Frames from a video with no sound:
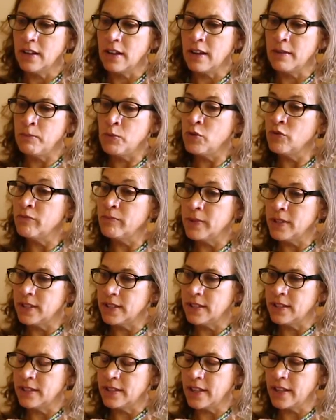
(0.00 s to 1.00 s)

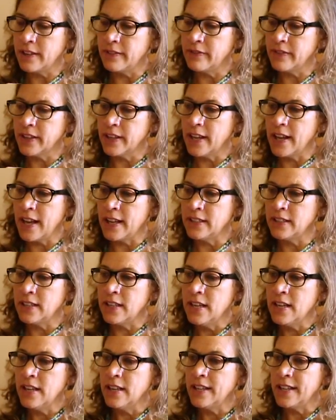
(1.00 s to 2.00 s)
movement in South Africa, and
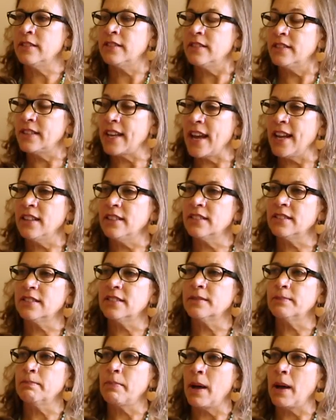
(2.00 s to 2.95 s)
the state's